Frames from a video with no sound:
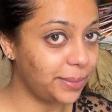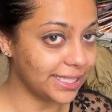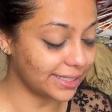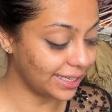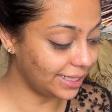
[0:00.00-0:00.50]

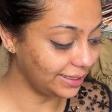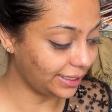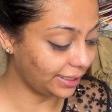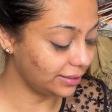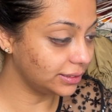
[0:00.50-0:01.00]
basic
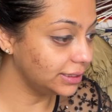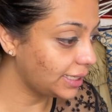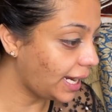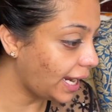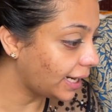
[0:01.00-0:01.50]
eyeliner,
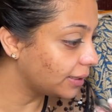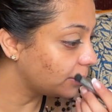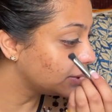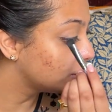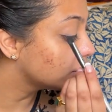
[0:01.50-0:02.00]
and
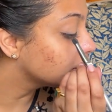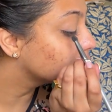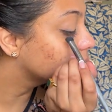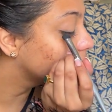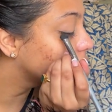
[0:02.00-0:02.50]
we're
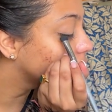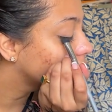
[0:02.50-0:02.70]
just gonna